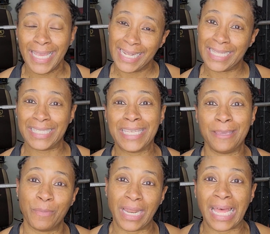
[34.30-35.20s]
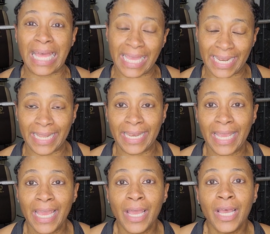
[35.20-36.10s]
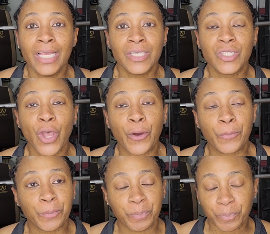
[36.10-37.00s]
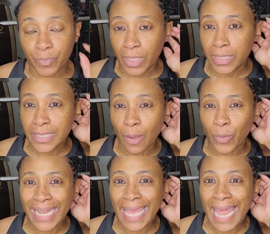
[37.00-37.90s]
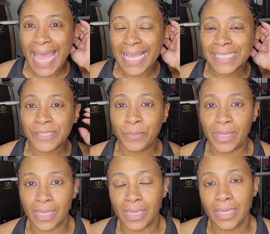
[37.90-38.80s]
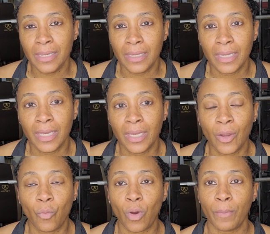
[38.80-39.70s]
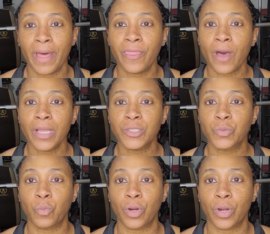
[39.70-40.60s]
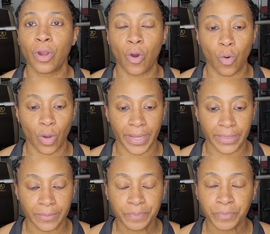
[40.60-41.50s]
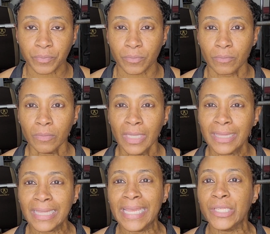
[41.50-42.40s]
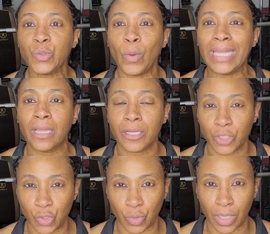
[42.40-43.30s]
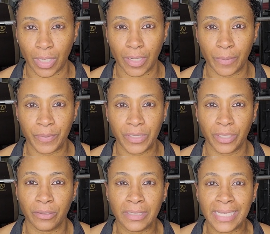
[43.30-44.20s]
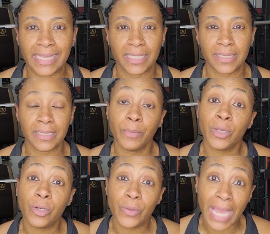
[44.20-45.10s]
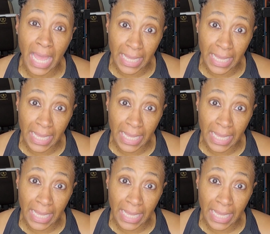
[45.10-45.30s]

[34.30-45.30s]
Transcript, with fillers: Let's keep it one hundred. So, someone had asked me what my thoughts were on the latest weight loss drug, particularly the semaglutides,